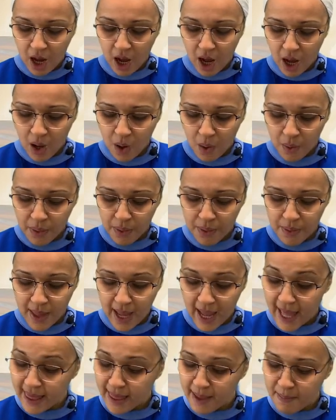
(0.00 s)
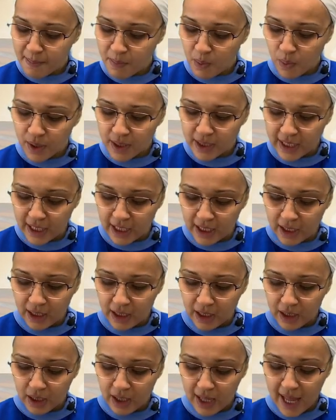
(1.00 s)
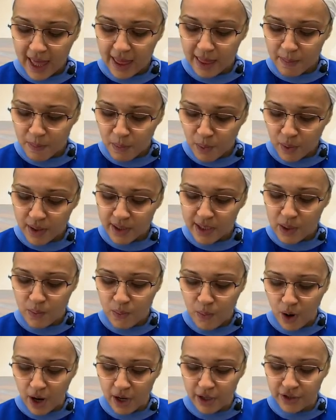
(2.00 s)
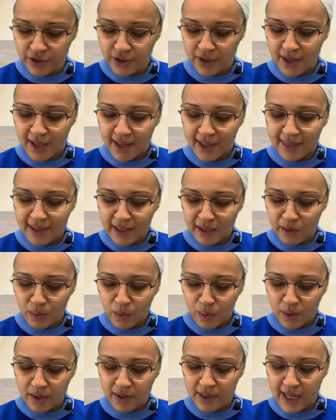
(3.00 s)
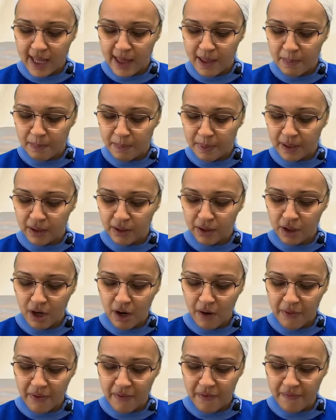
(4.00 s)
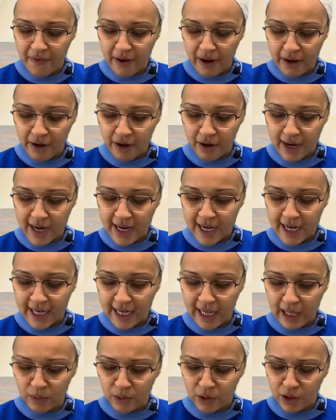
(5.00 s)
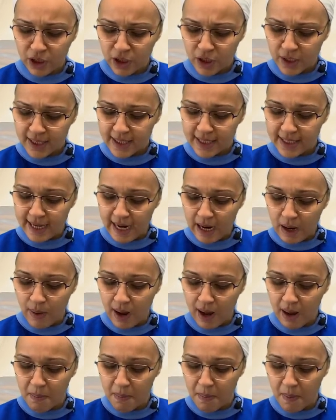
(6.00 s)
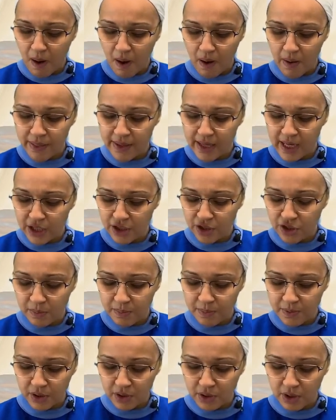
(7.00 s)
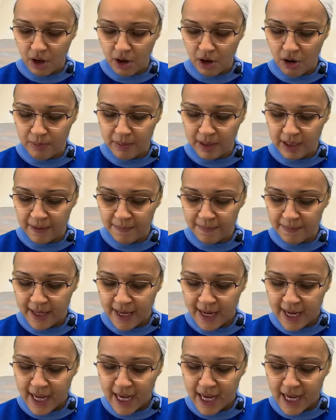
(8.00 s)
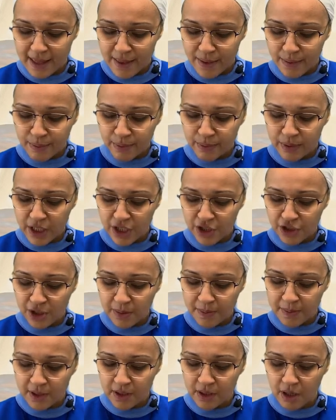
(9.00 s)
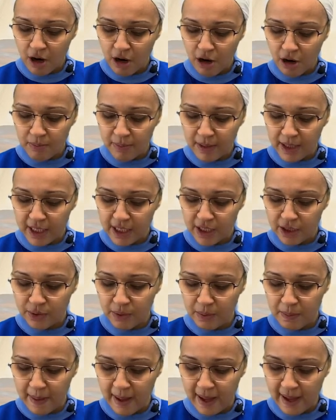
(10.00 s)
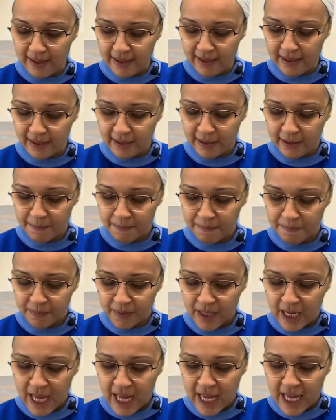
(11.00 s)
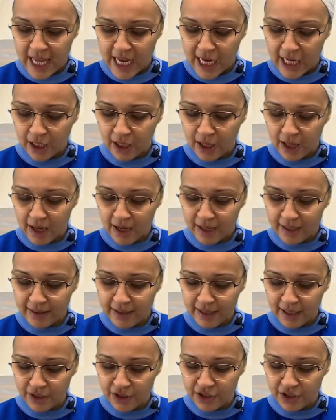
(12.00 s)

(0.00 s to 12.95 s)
All at the morning, at the morning watch, the Lord and the pillar of the fire and cloud looked down upon the Egyptian army and threw the Egyptian army into panic. He clogged their